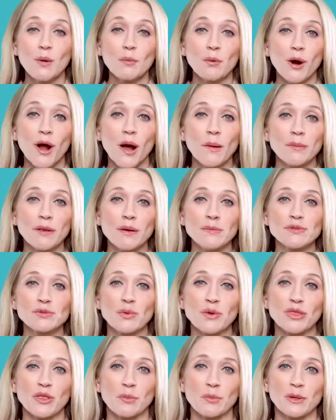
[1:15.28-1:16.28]
Problems
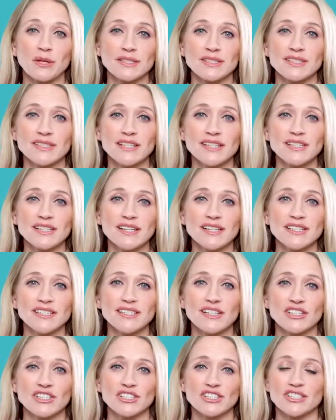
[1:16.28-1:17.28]
with the placenta,
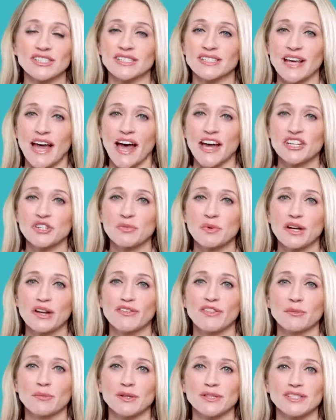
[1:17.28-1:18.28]
such as detachment
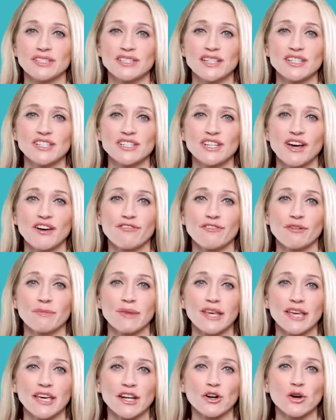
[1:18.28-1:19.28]
of the placenta from
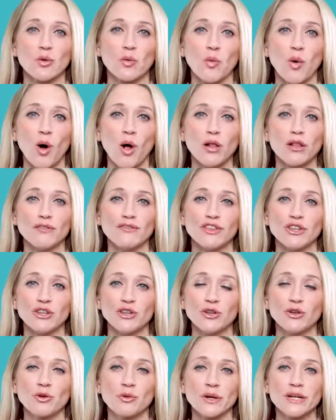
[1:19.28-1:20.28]
the inner wall of the
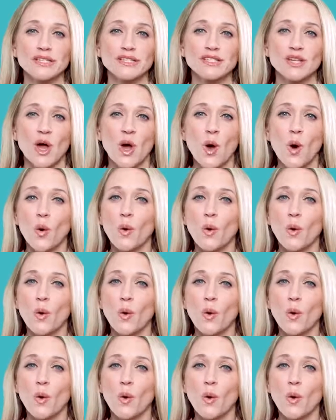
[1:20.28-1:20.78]
uterus,